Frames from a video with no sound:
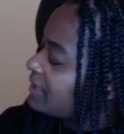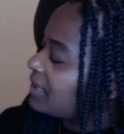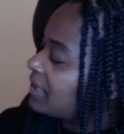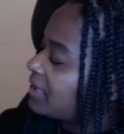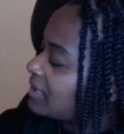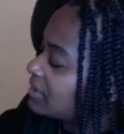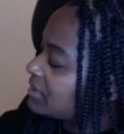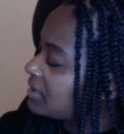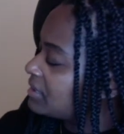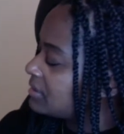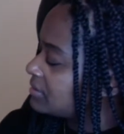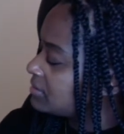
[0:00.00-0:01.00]

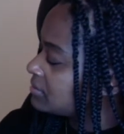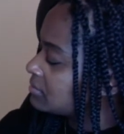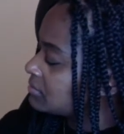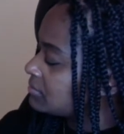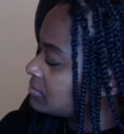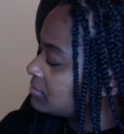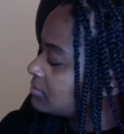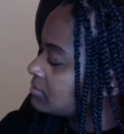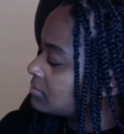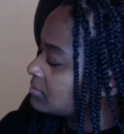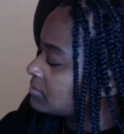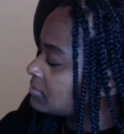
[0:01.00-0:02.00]

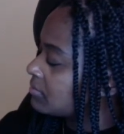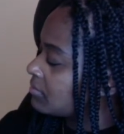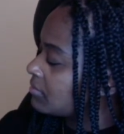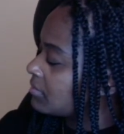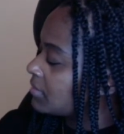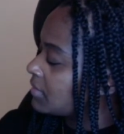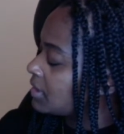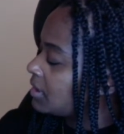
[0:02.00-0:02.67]
Nothing is said.